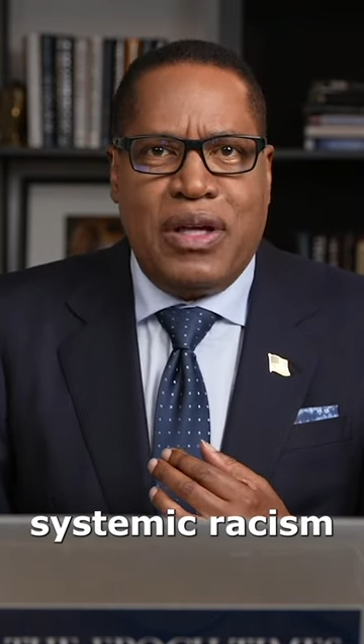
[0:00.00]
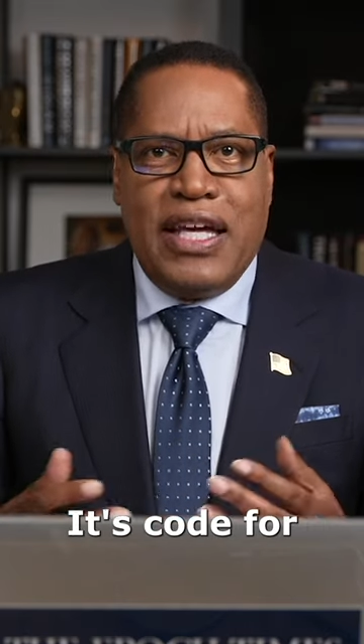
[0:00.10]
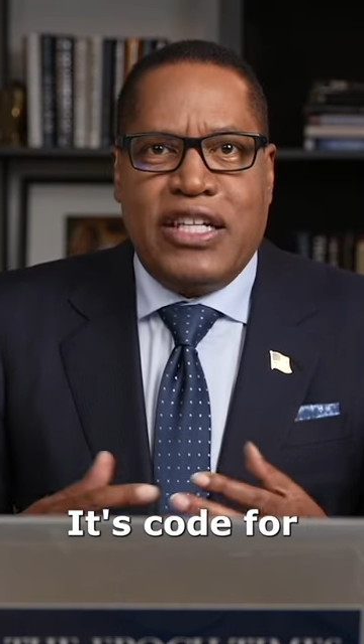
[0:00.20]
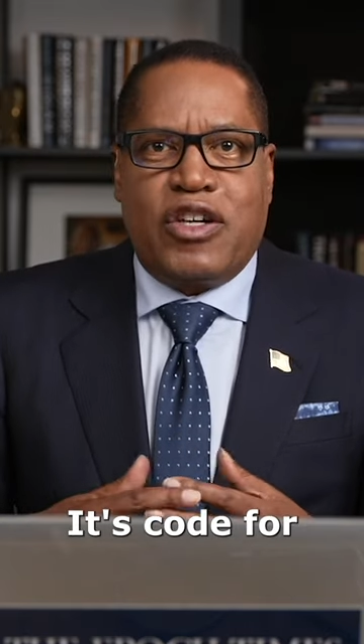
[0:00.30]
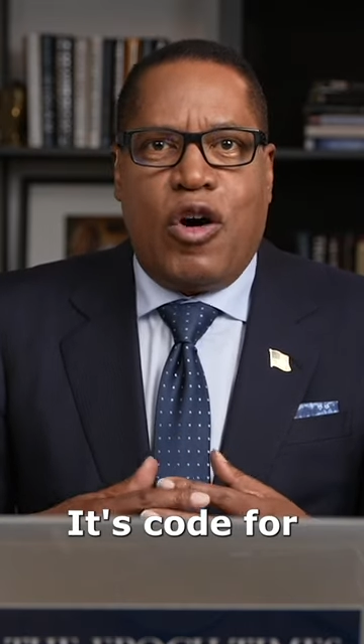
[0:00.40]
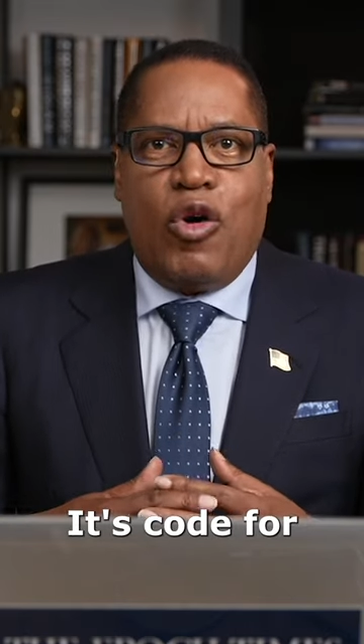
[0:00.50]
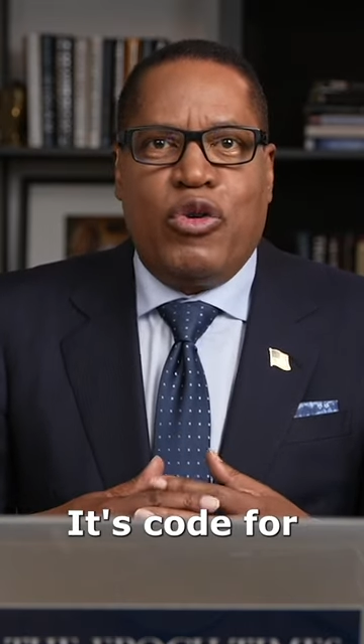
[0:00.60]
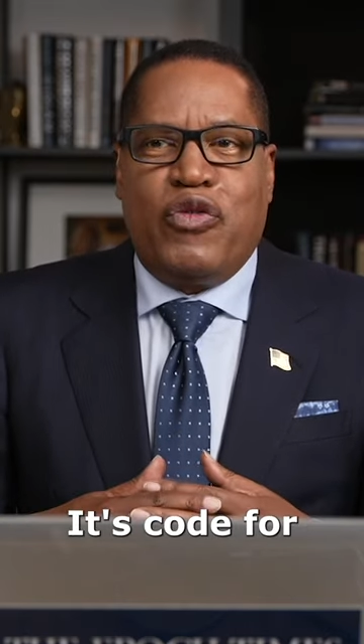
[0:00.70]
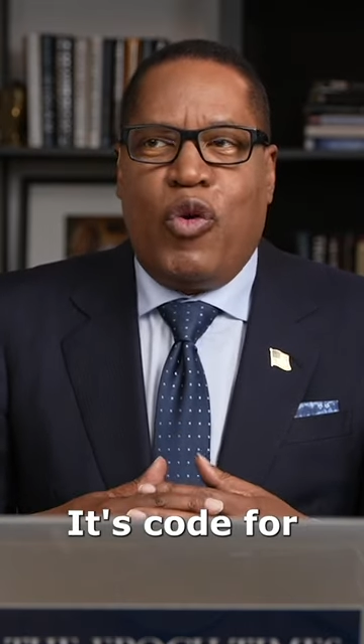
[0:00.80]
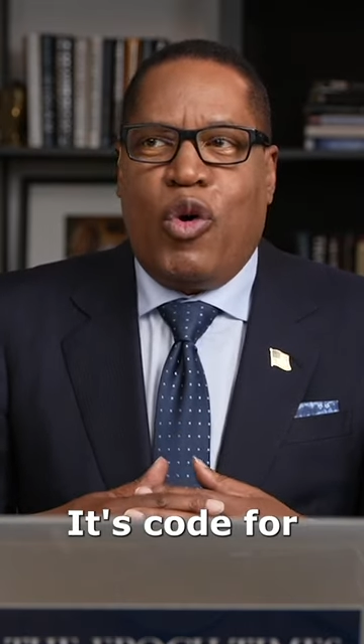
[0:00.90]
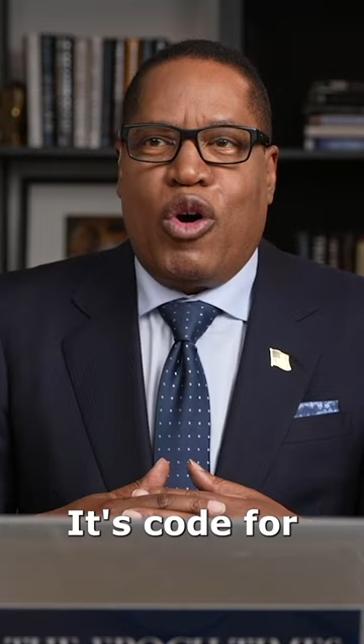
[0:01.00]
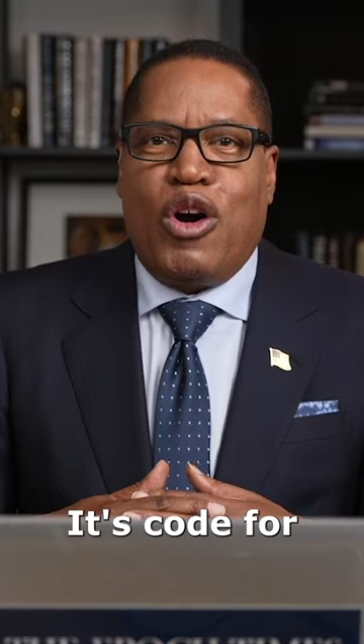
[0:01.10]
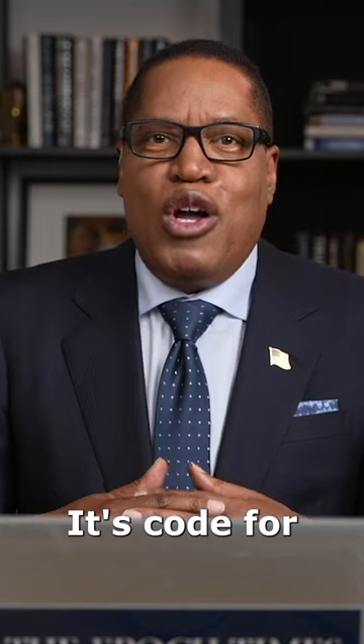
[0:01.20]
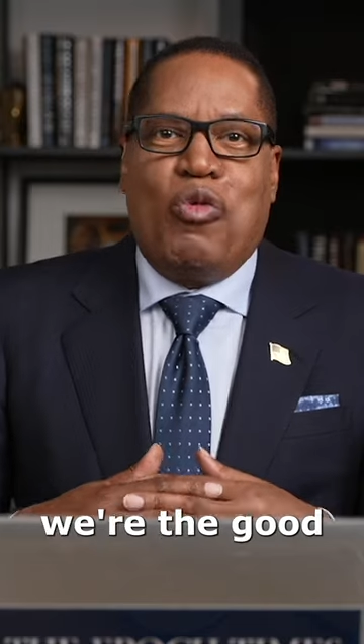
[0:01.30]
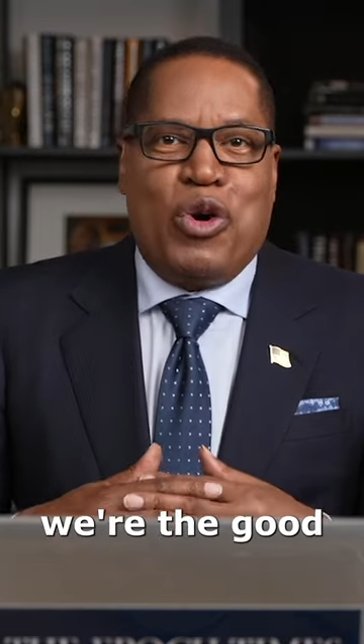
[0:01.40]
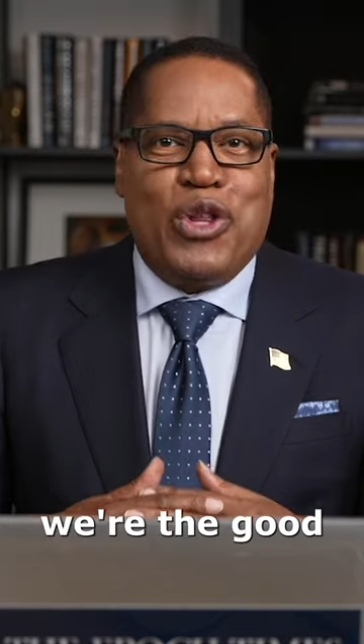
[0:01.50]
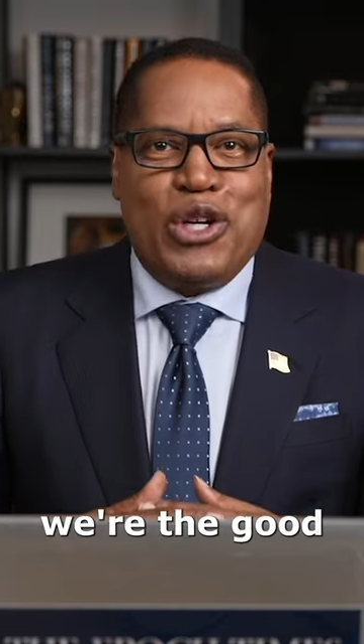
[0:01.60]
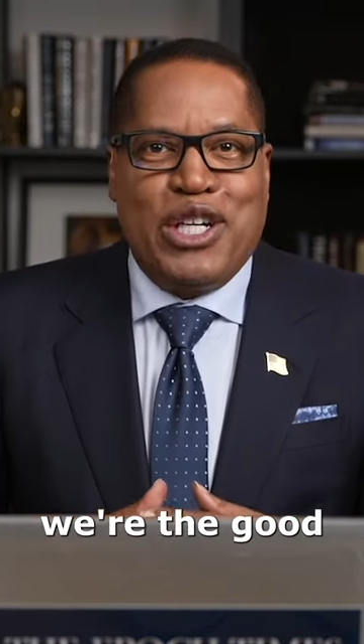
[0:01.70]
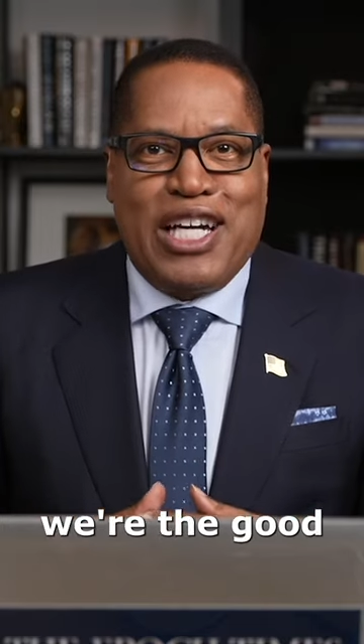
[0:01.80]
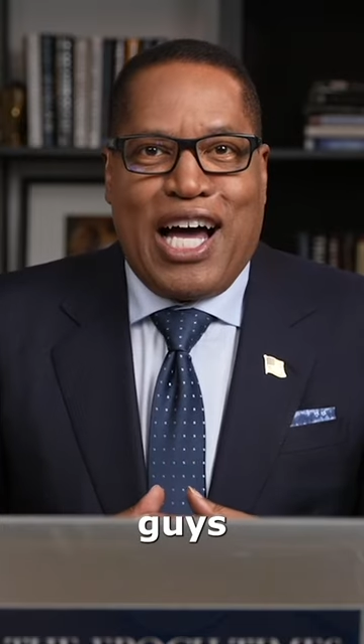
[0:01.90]
It's code for we're the
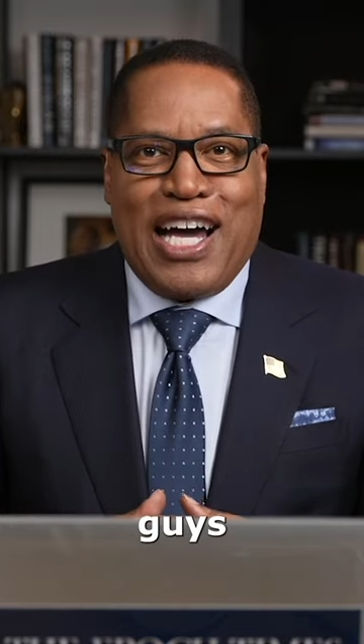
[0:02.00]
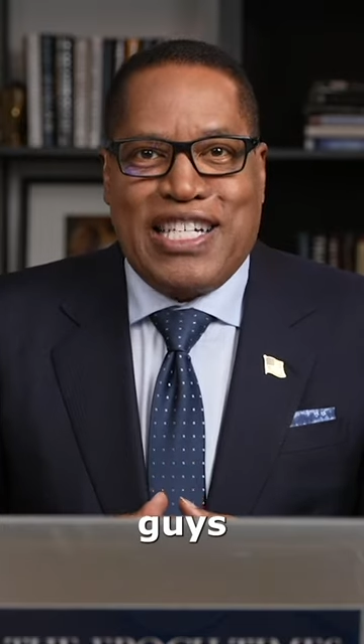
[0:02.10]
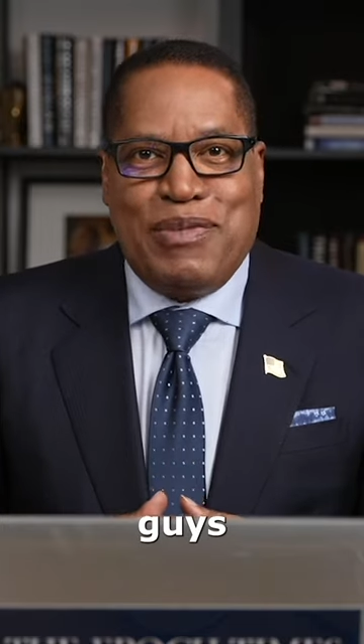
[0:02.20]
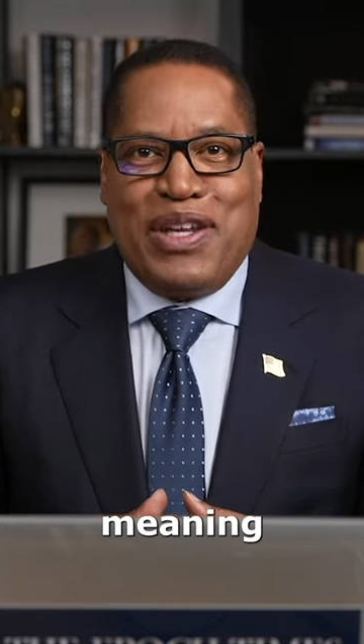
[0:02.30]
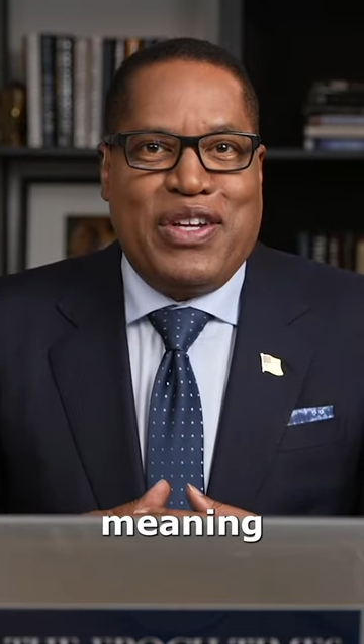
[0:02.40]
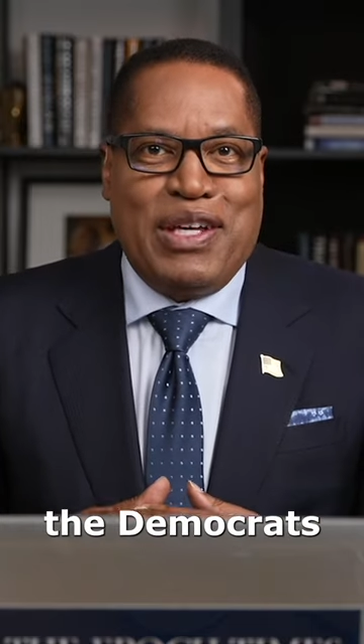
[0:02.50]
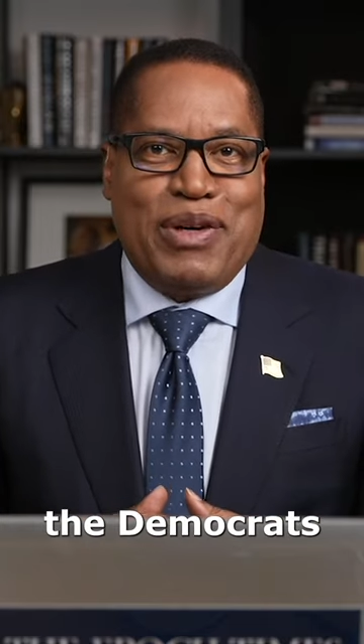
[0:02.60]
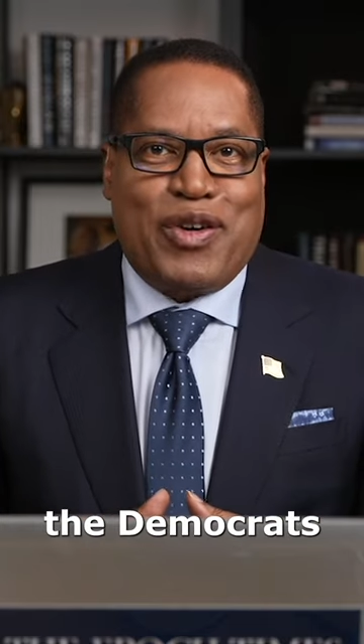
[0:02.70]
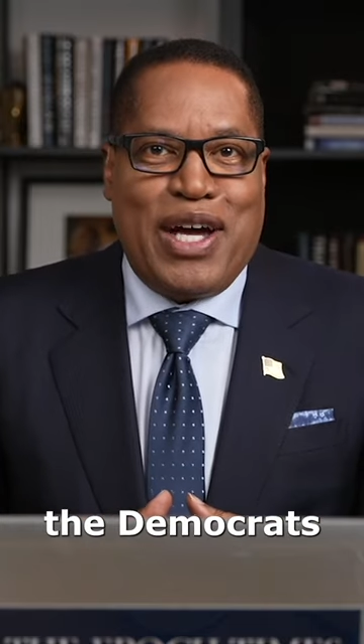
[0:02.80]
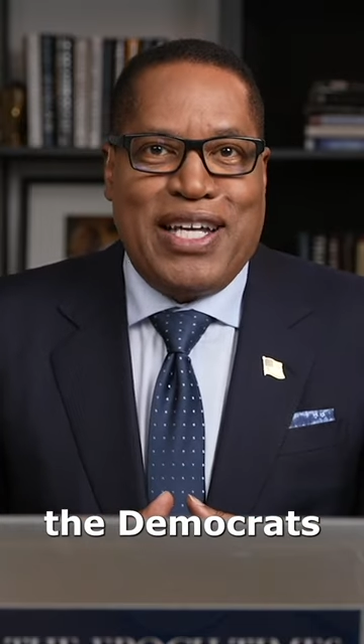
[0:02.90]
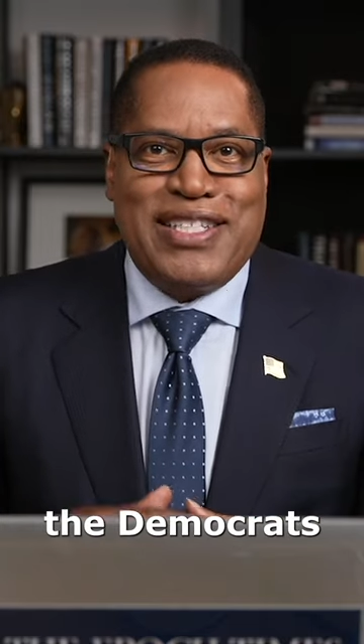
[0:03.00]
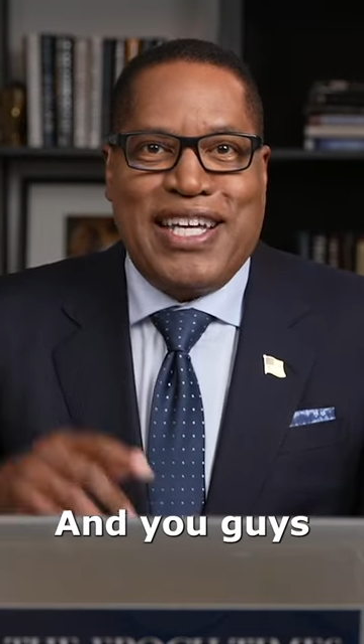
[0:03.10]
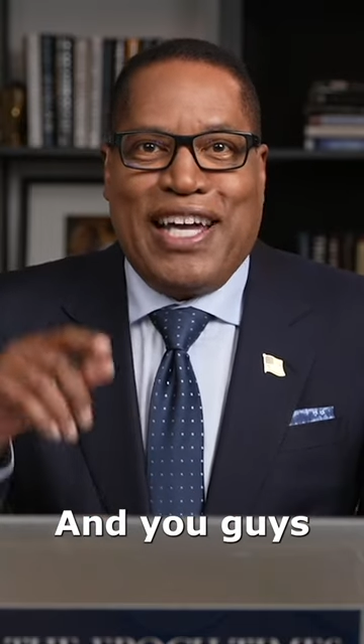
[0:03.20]
good guys, meaning the Democrats,